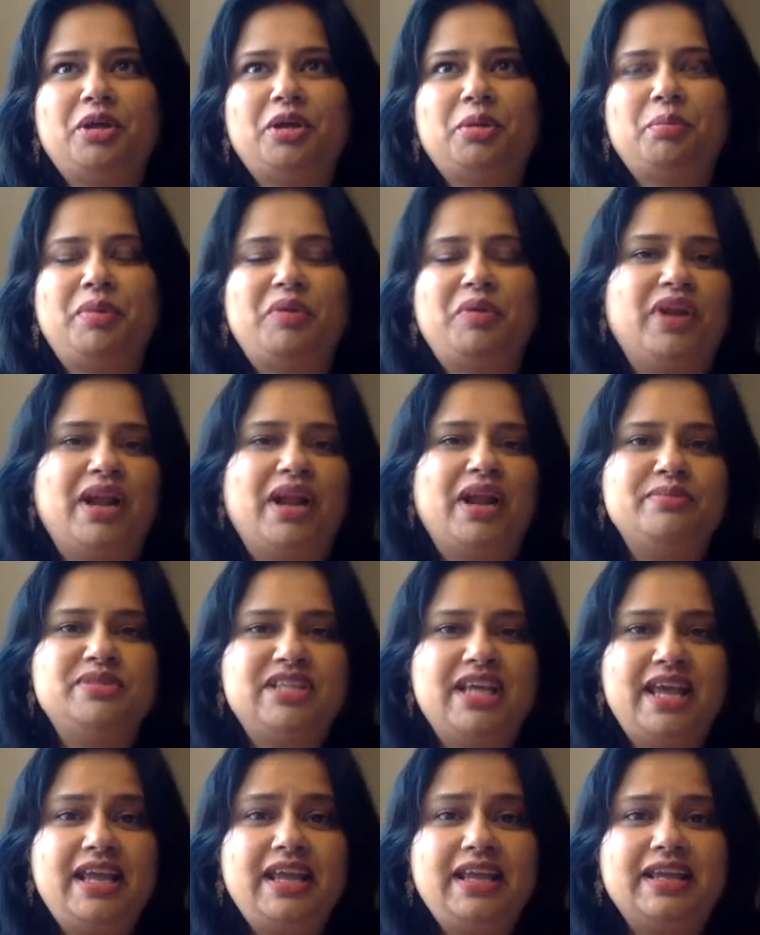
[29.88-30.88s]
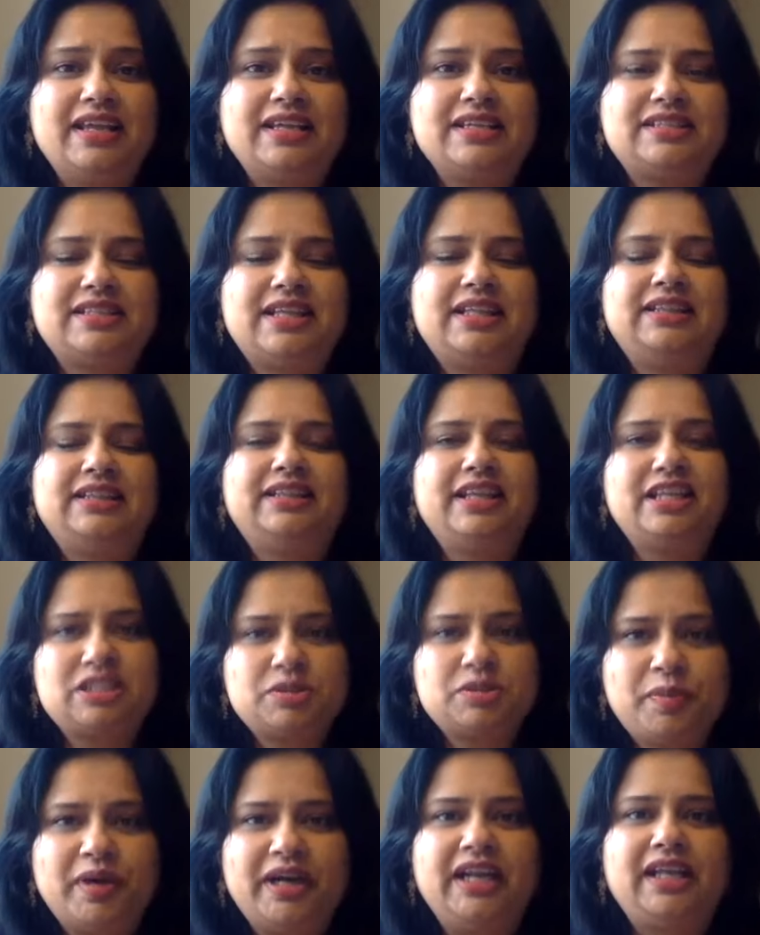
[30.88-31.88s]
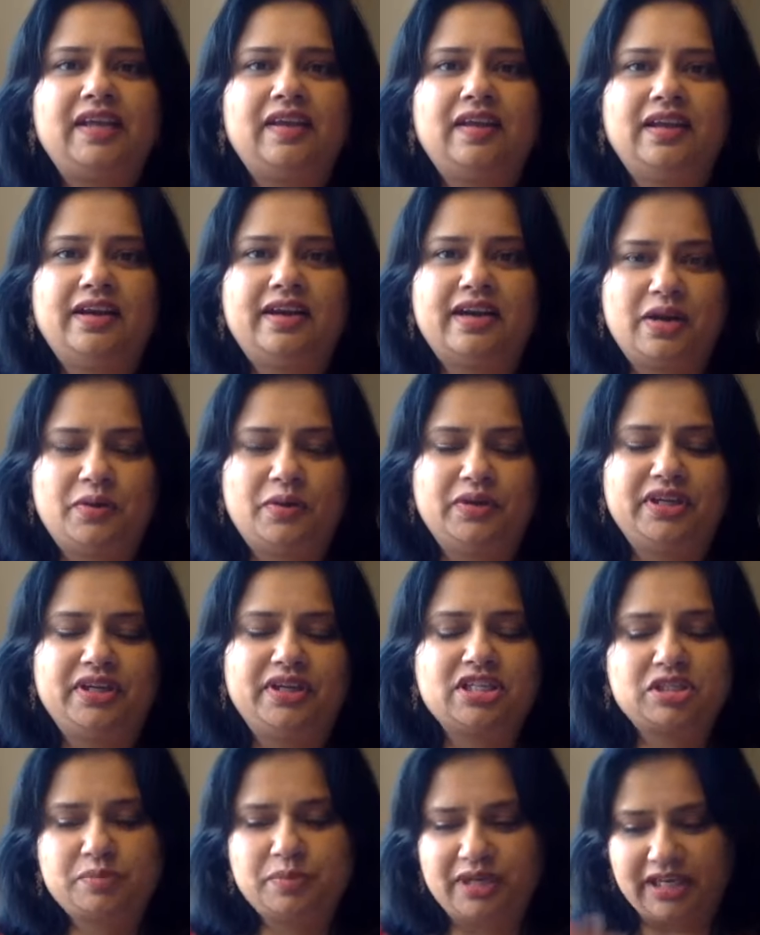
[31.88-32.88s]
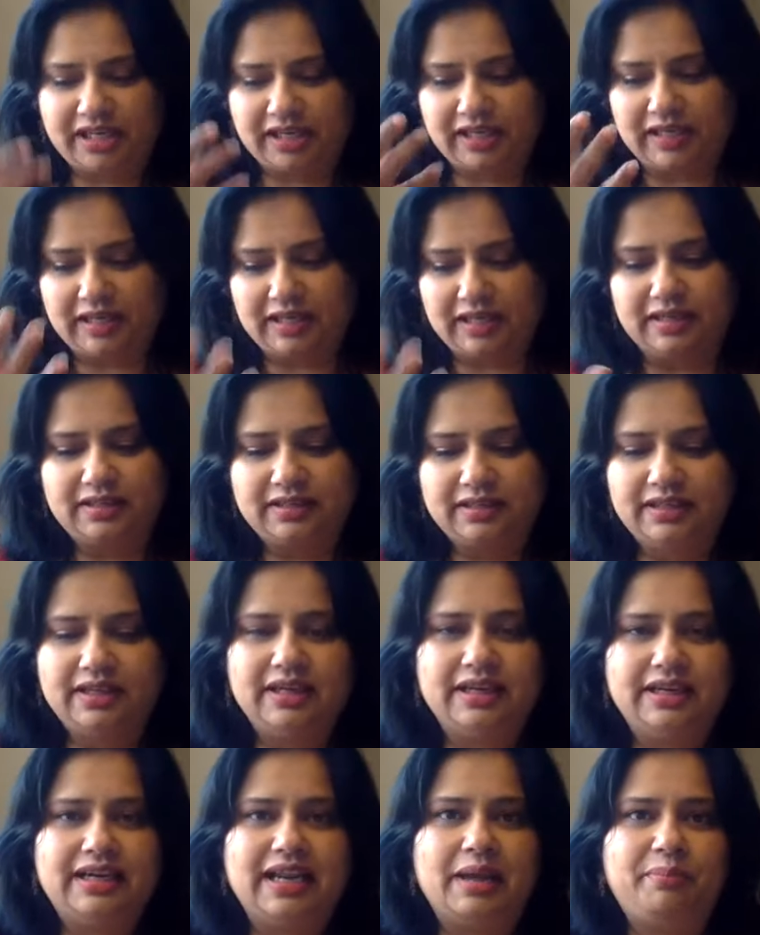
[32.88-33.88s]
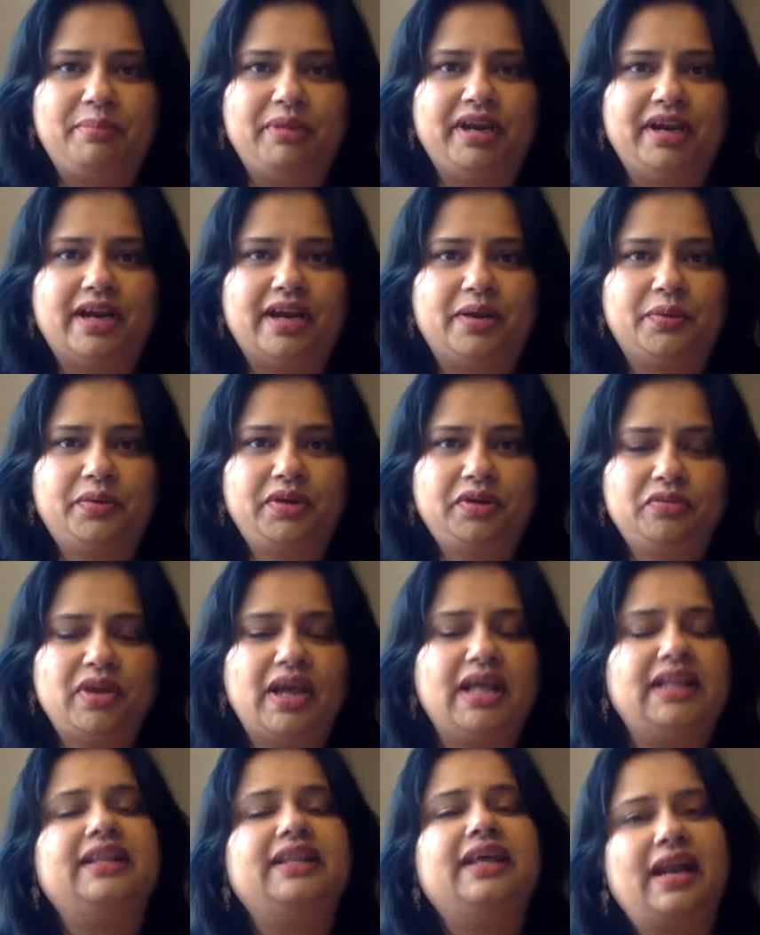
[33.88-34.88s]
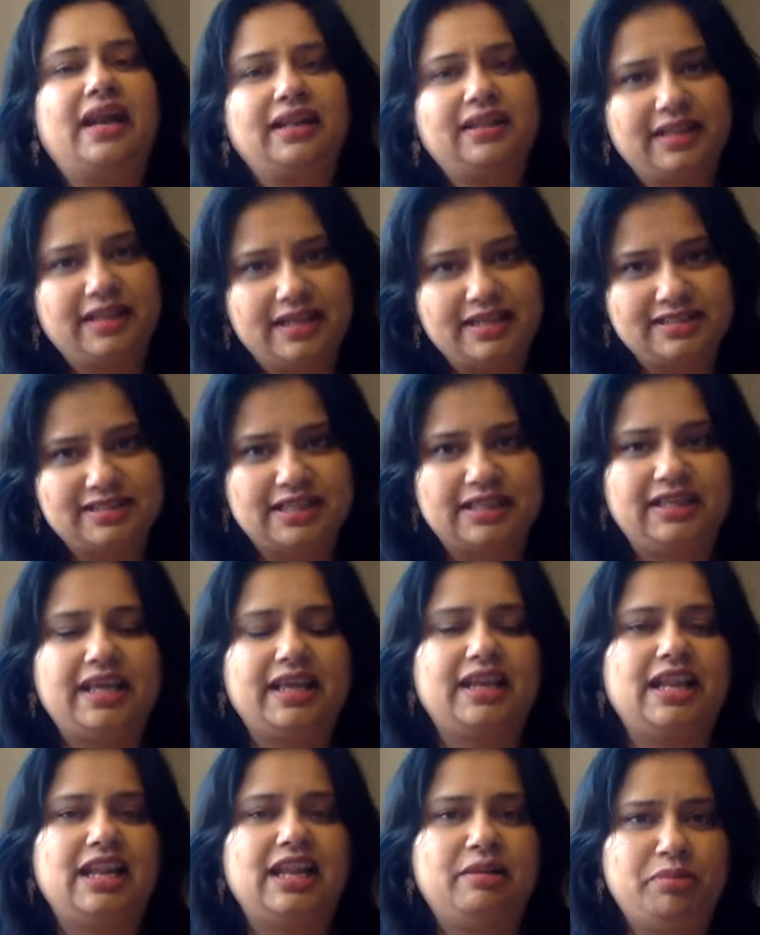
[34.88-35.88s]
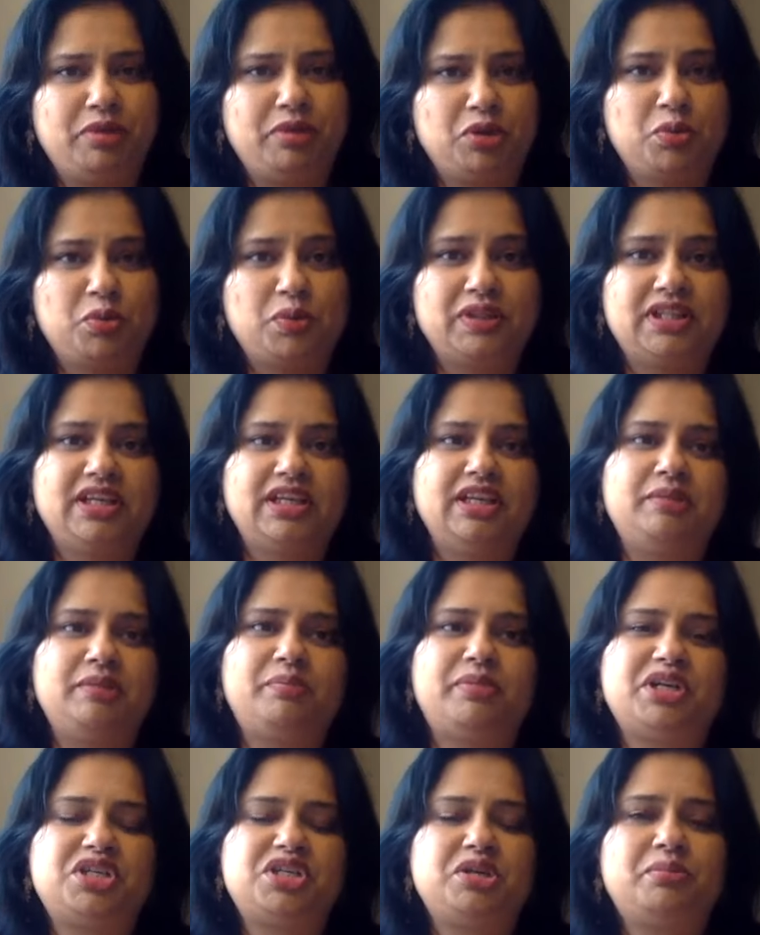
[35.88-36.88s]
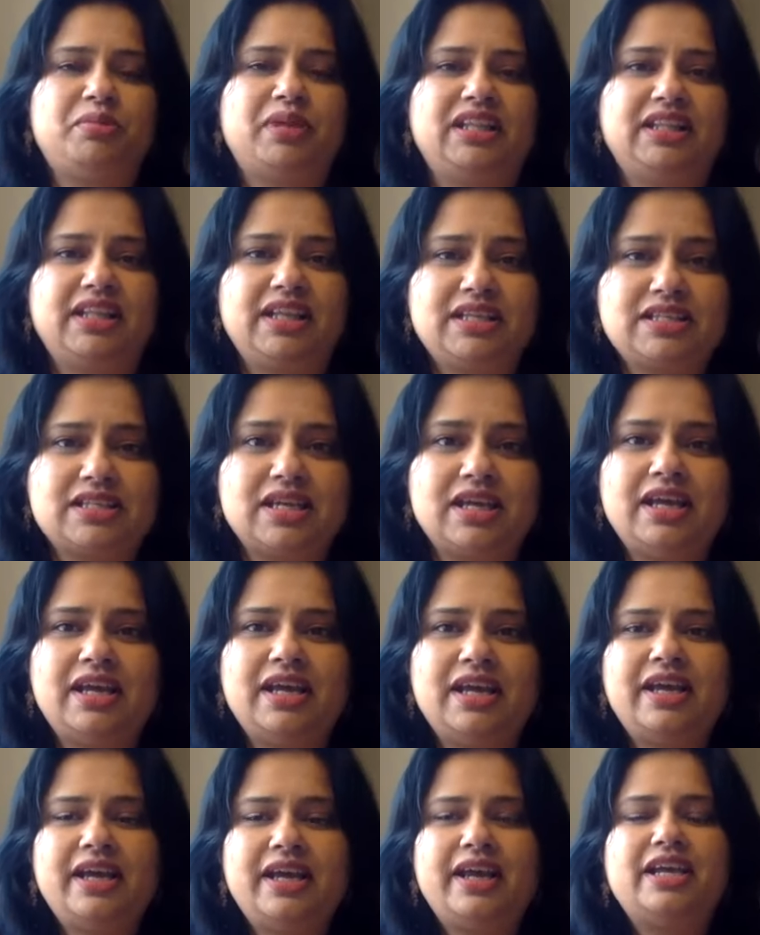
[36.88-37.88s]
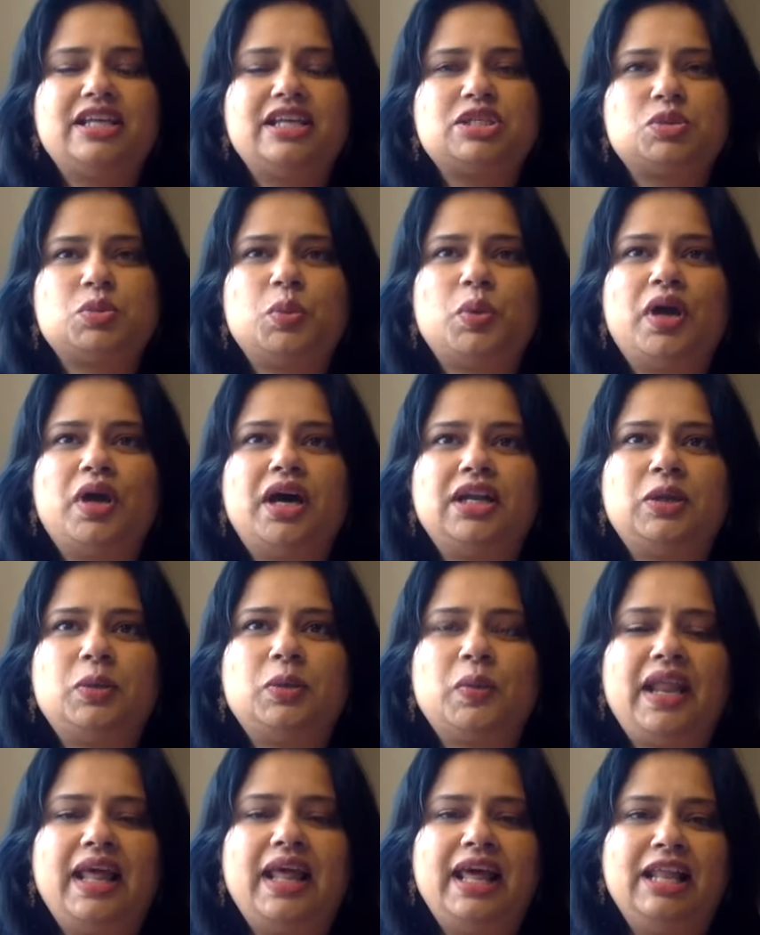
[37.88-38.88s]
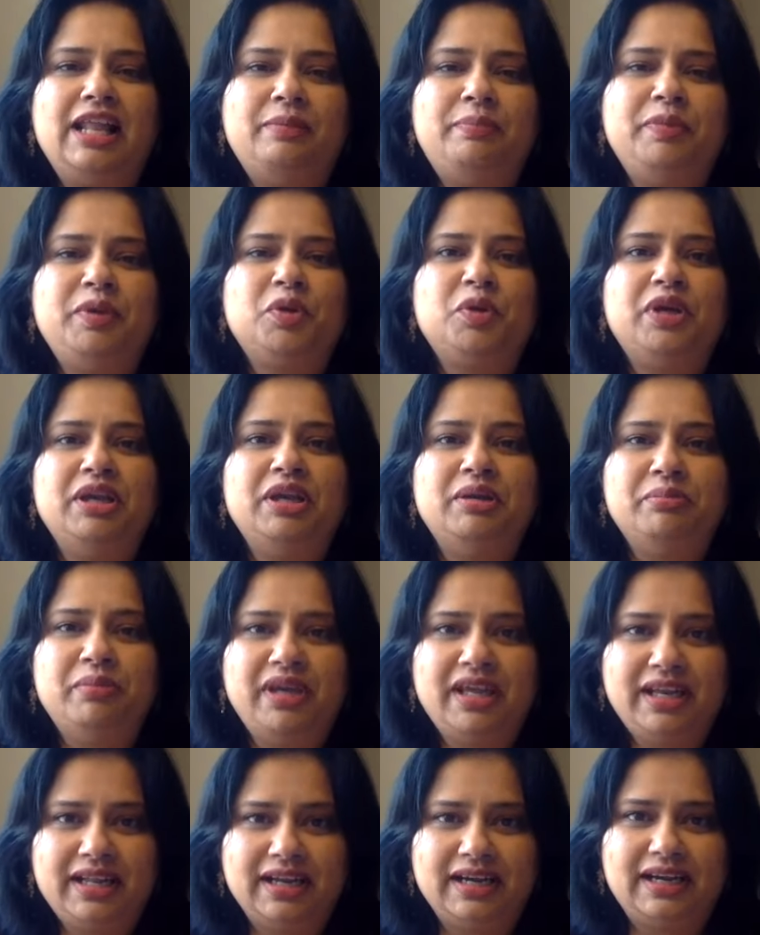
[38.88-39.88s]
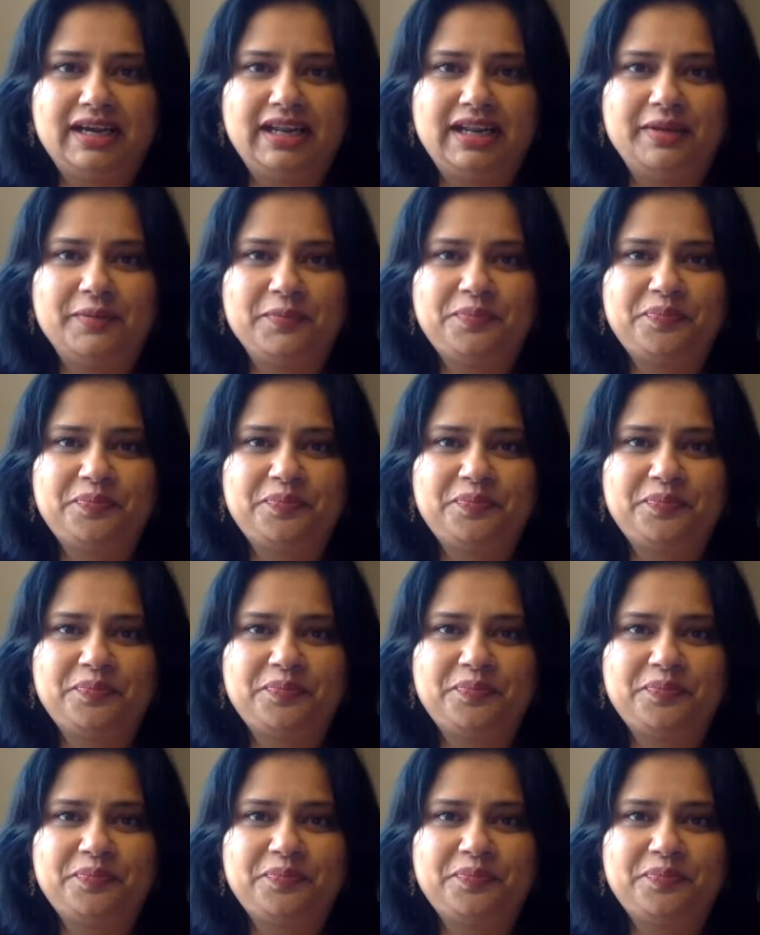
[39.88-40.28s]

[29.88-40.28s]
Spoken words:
But what I'm saying is that this particular tapping round, and there are things that can help you with depression, but this is what will help you immediately